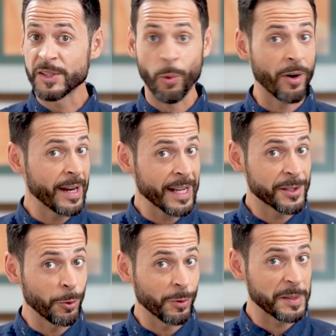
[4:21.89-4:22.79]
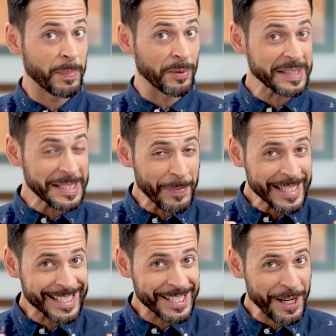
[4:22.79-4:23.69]
So our next tool is built
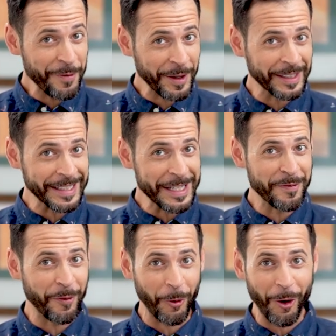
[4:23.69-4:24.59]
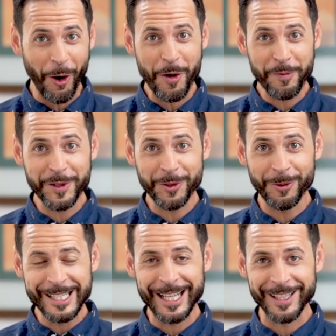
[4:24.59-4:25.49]
specifically for
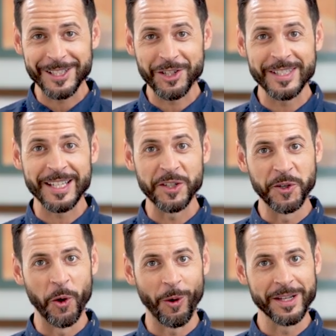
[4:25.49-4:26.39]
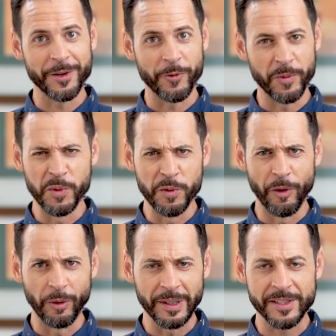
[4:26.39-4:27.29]
artificial intelligence noise
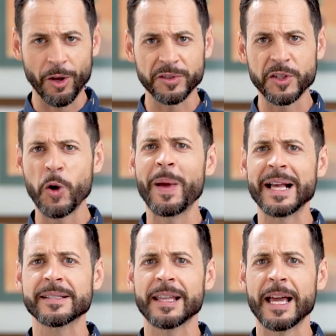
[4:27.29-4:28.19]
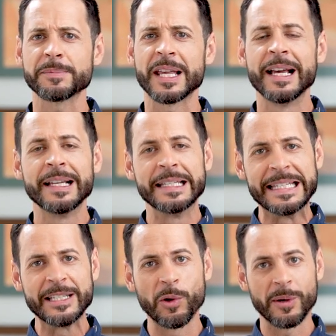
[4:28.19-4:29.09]
removal. It's called Topaz Labs
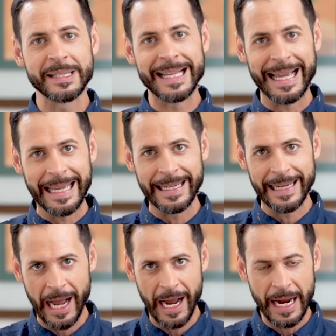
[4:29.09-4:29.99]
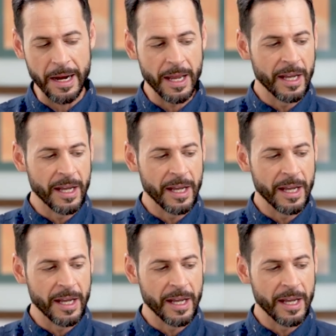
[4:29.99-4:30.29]
Denoise AI.